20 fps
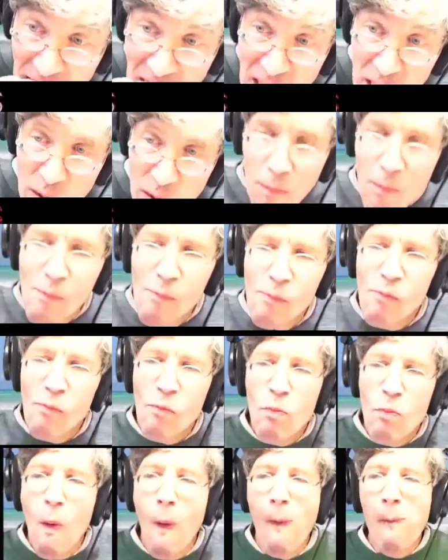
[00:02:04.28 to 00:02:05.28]
time and
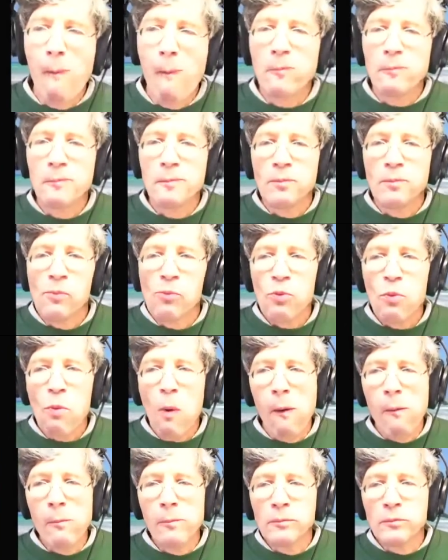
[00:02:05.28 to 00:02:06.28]
they
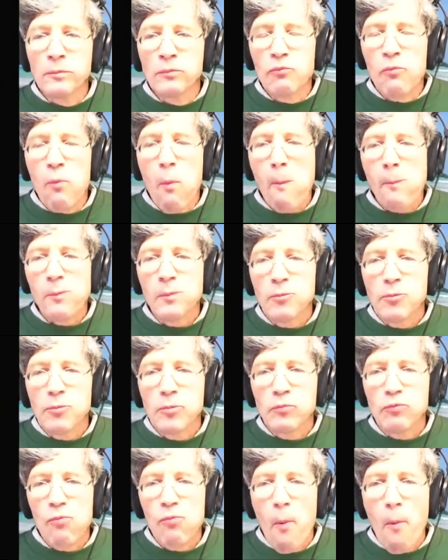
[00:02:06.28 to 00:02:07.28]
ostensibly show you
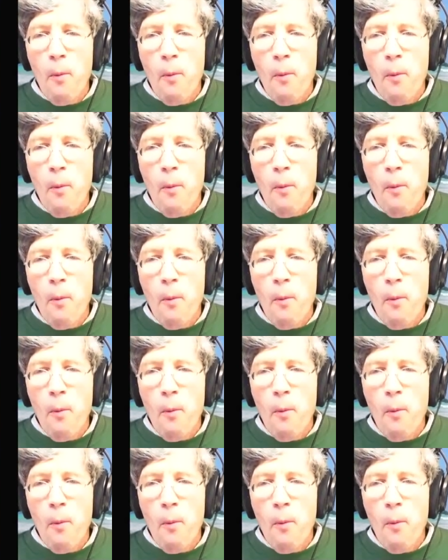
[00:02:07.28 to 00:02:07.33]
something.